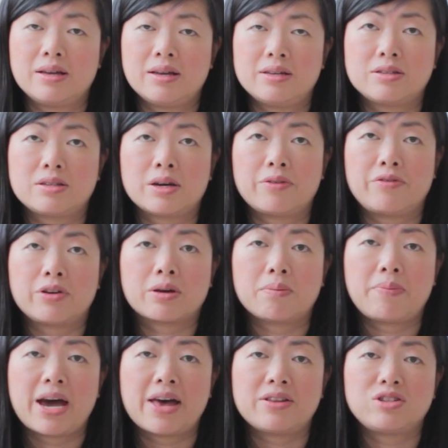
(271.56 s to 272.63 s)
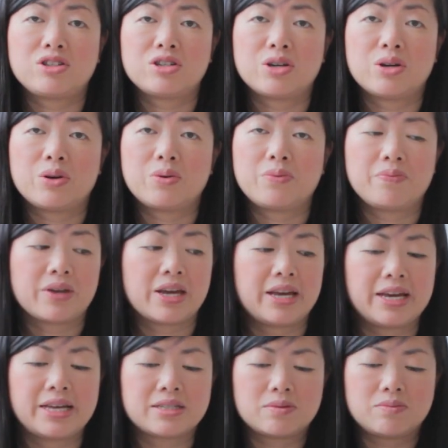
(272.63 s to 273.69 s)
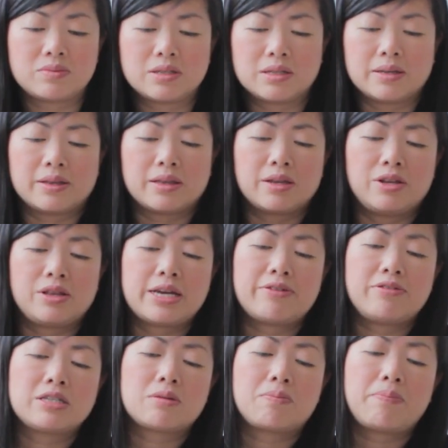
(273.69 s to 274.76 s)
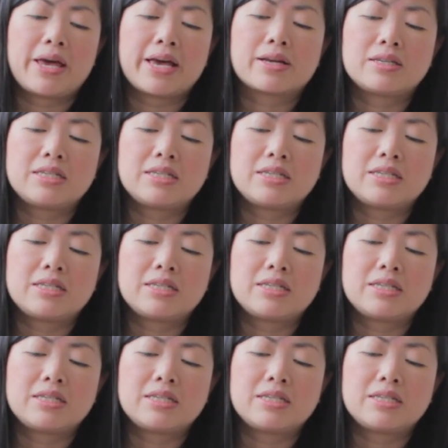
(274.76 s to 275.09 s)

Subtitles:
So if you compare the two, there is a big